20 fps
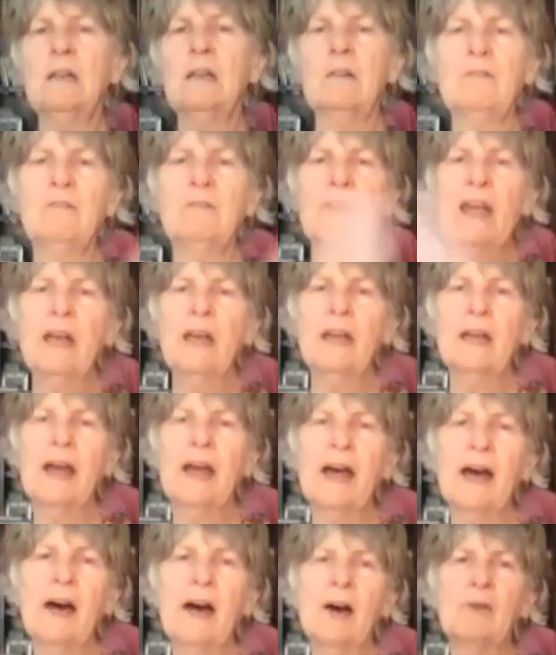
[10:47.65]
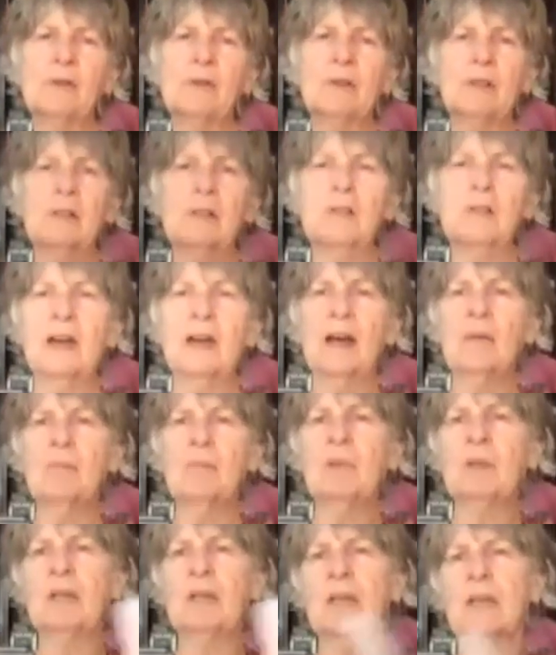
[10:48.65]
fan out in that
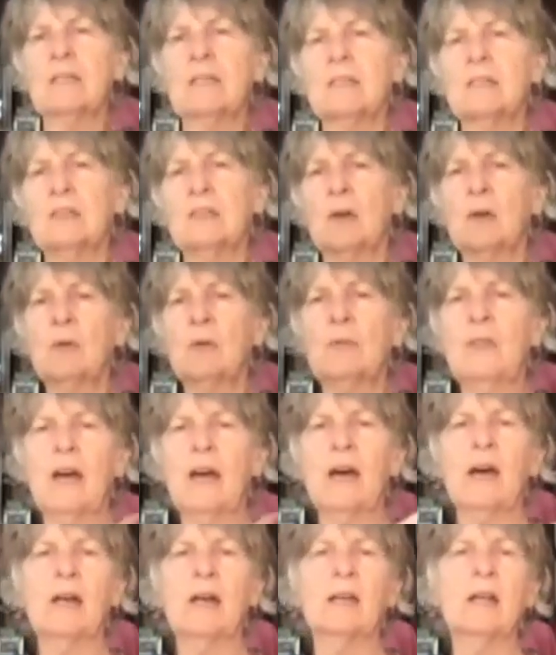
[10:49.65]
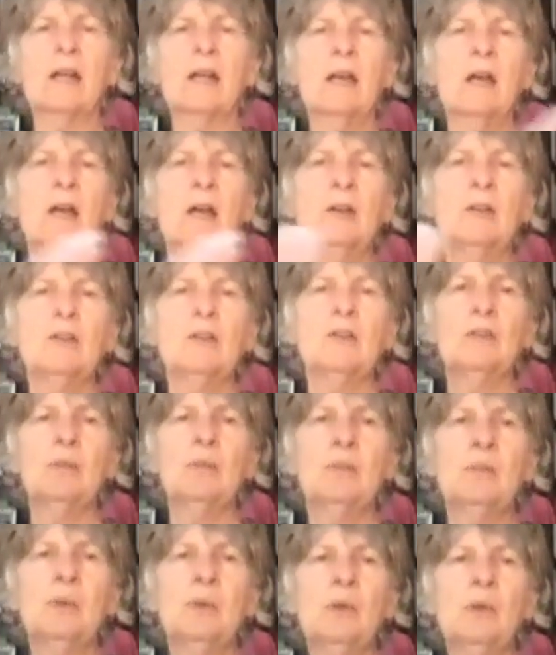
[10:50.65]
place so that you're
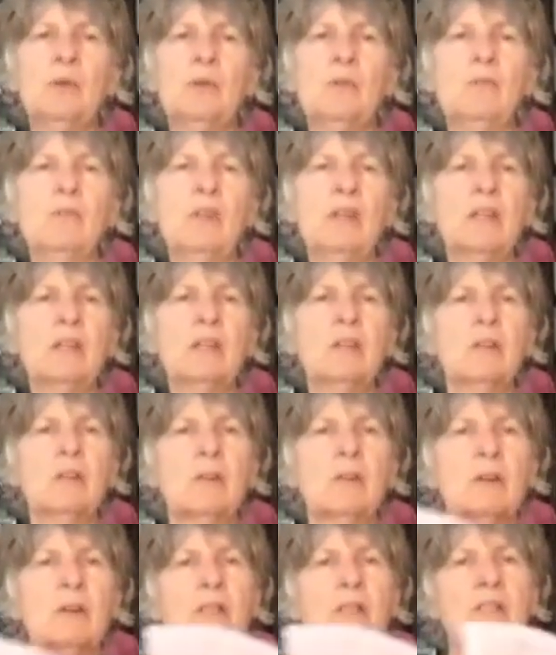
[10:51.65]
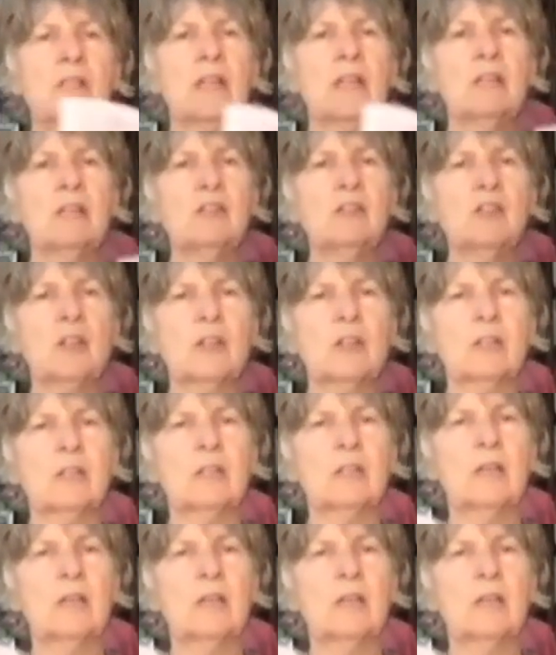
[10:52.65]
moving your attention.